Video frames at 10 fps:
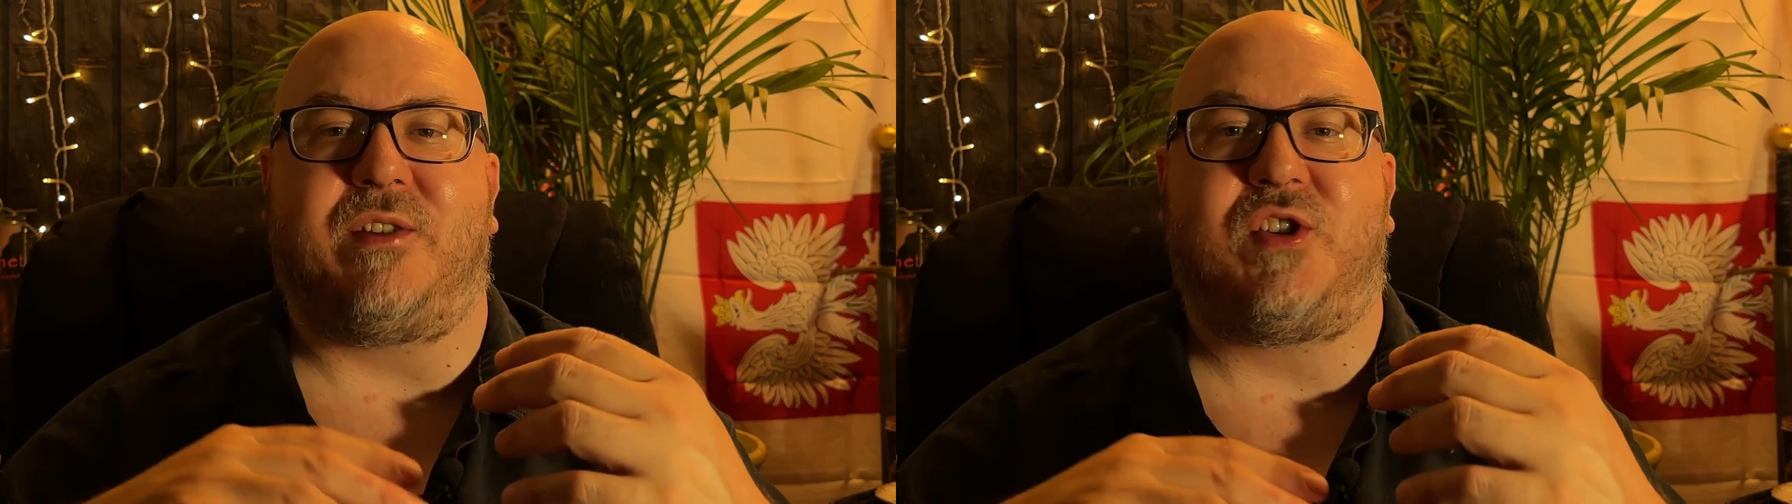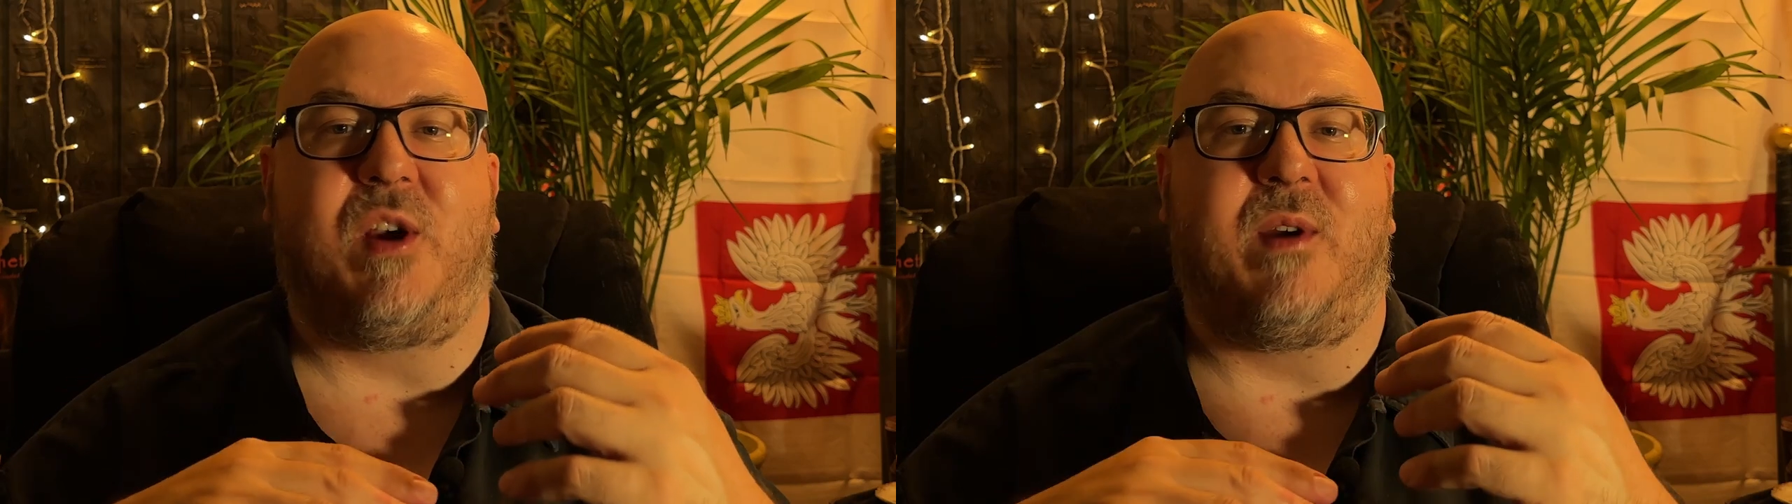
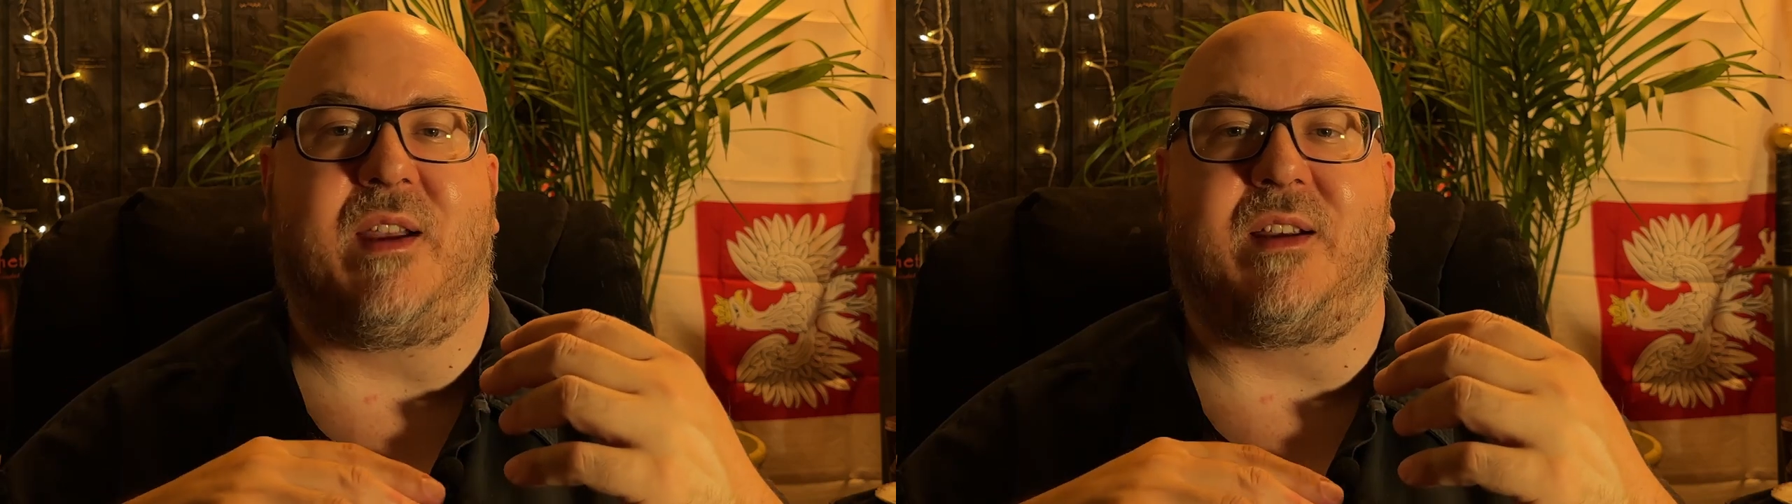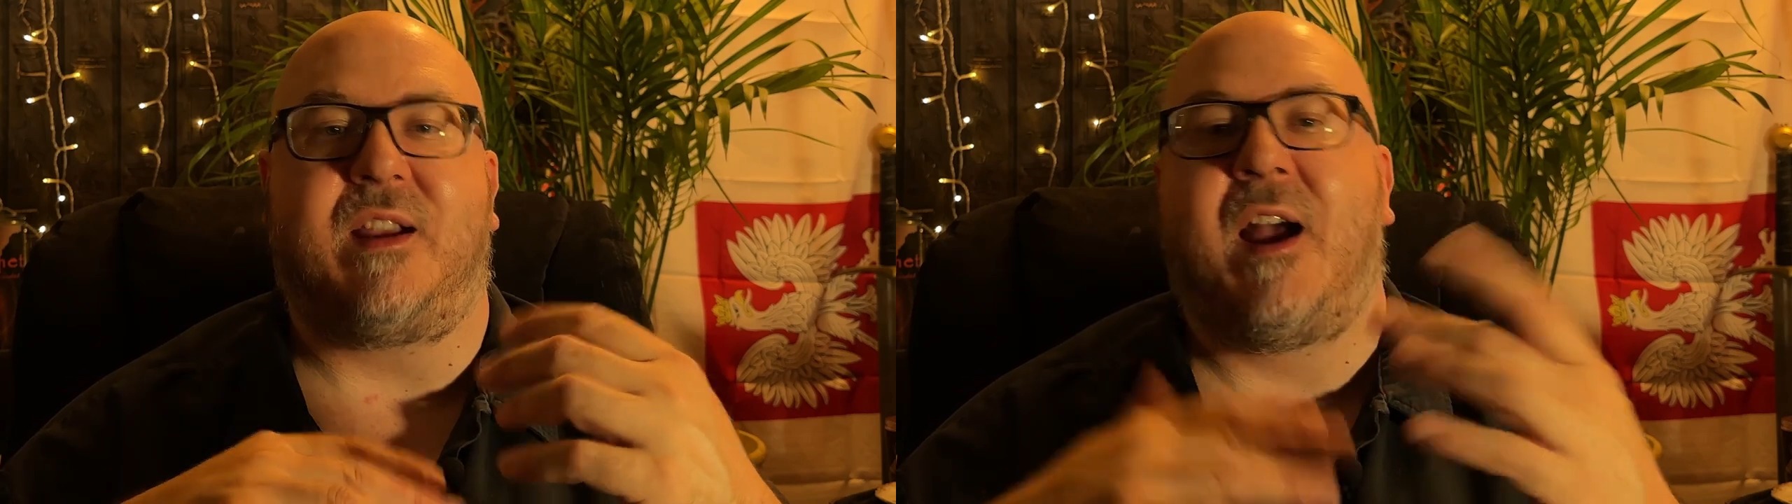
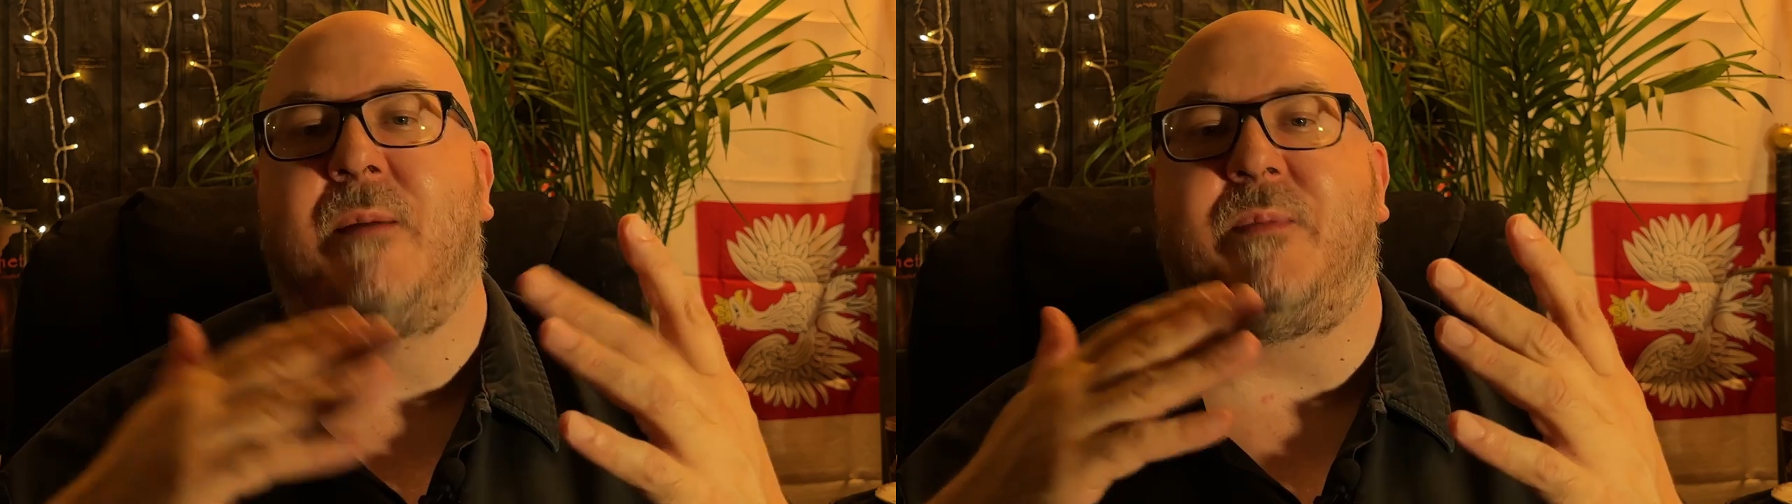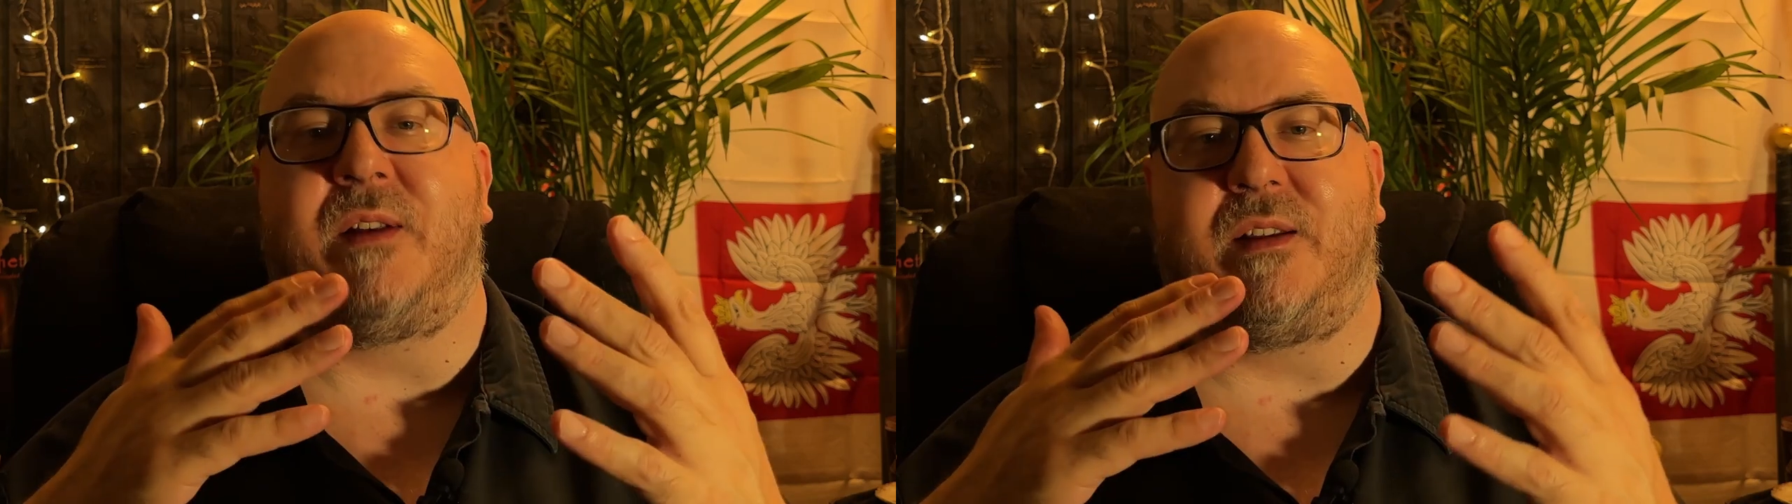showing
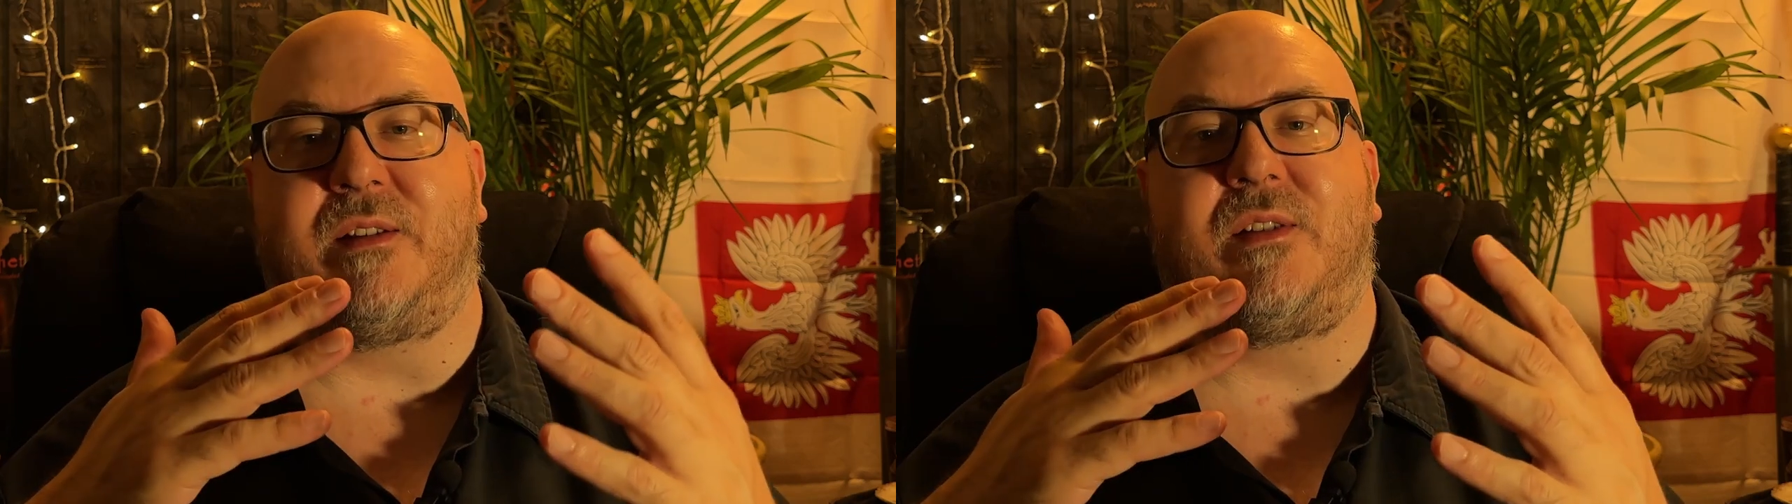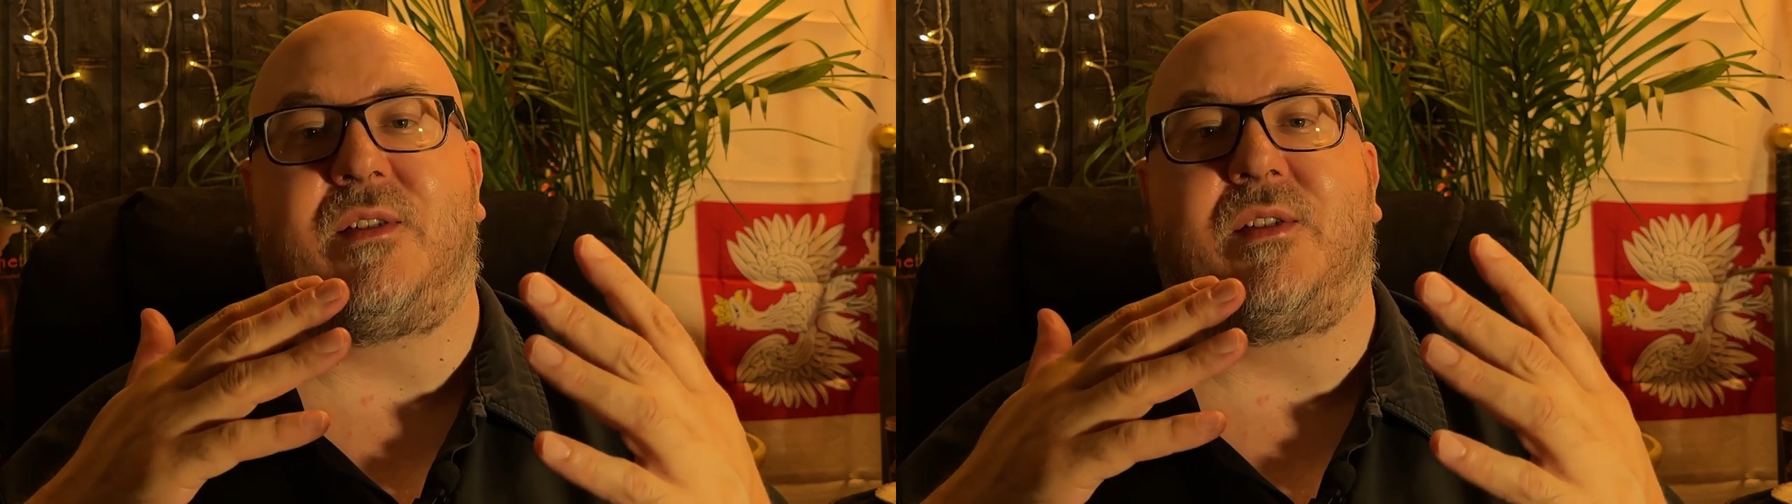
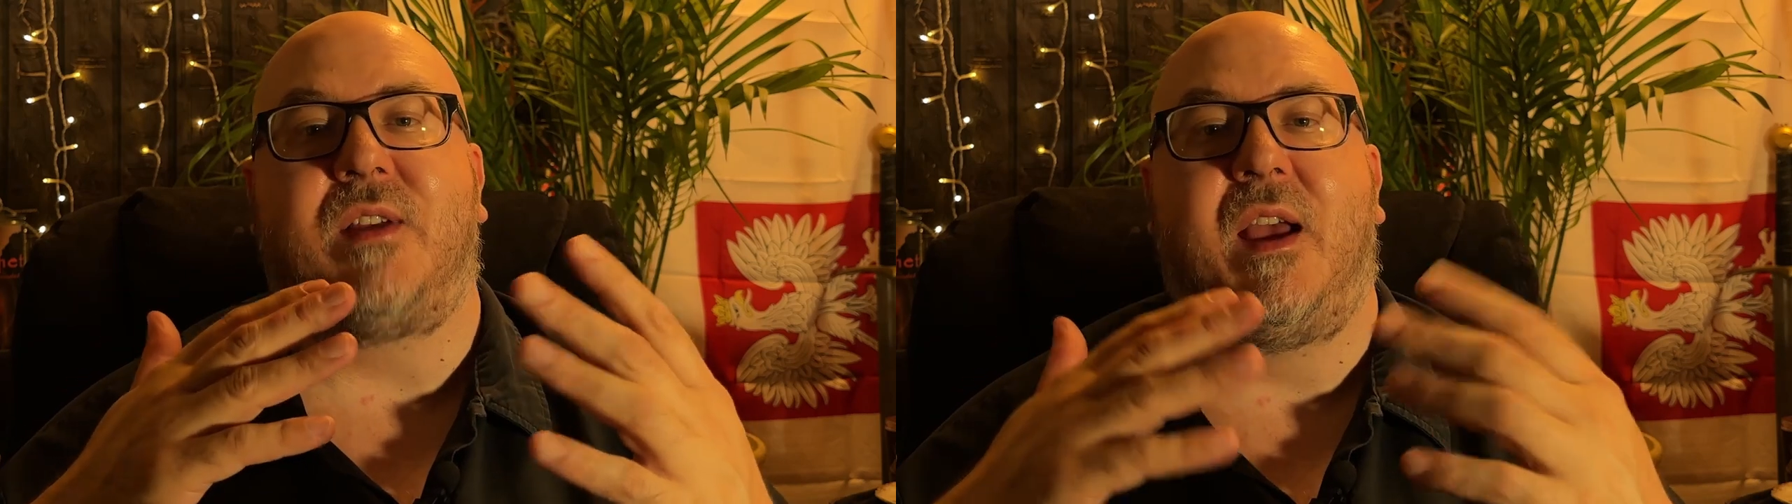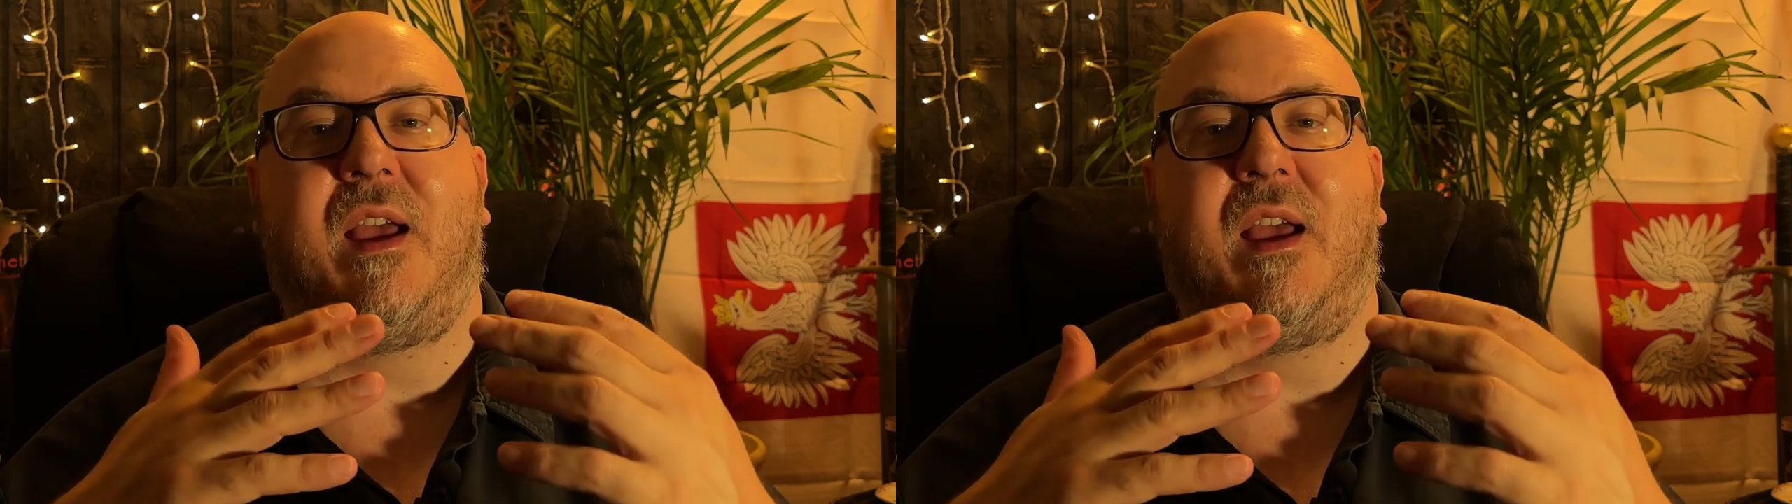competence